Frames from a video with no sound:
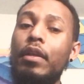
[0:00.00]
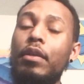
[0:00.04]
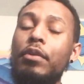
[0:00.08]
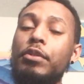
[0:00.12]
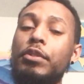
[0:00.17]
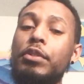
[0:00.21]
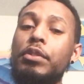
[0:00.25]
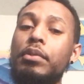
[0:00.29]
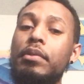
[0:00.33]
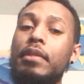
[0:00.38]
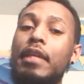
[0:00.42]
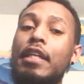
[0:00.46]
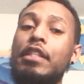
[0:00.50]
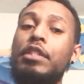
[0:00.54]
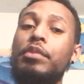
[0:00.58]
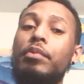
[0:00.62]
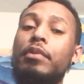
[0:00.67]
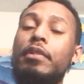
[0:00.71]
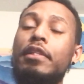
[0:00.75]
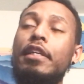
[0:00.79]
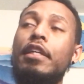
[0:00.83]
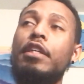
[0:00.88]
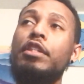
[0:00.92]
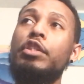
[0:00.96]
So that's
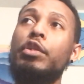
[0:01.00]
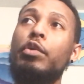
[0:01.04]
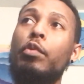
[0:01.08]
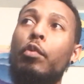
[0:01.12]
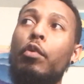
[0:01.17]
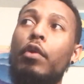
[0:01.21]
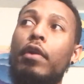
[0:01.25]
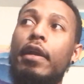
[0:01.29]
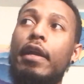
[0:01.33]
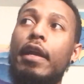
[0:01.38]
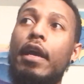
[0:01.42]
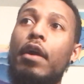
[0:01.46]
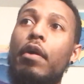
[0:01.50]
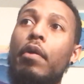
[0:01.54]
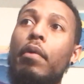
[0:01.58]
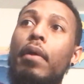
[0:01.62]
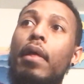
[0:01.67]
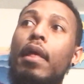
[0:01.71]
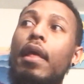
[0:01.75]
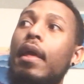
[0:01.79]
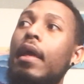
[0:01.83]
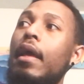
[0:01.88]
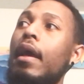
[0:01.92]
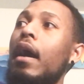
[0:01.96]
really good to work out.
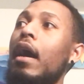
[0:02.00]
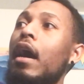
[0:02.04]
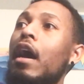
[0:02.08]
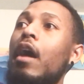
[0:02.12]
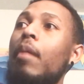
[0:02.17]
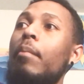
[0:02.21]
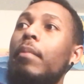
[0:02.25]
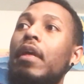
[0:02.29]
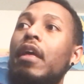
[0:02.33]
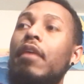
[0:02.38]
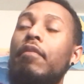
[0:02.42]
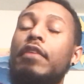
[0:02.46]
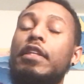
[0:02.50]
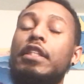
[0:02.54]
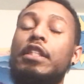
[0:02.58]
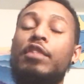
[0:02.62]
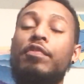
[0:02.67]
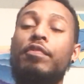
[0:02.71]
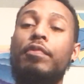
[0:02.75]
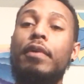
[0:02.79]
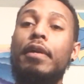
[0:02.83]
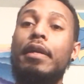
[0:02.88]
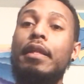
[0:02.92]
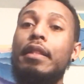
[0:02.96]
If it's
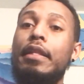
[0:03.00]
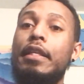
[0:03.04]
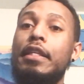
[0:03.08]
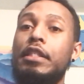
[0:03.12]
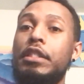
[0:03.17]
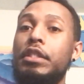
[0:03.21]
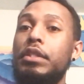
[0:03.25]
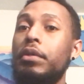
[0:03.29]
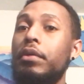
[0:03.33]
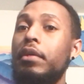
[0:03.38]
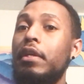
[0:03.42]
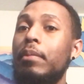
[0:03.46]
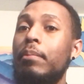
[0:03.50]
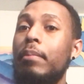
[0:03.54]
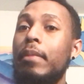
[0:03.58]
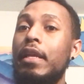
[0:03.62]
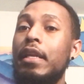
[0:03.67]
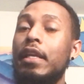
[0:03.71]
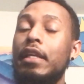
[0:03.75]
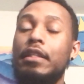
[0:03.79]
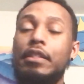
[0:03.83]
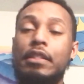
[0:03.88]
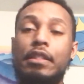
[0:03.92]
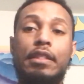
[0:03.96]
for at least 30
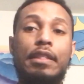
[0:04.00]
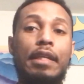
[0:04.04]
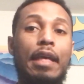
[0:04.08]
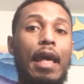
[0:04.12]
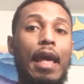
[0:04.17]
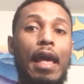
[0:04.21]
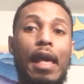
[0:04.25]
minutes,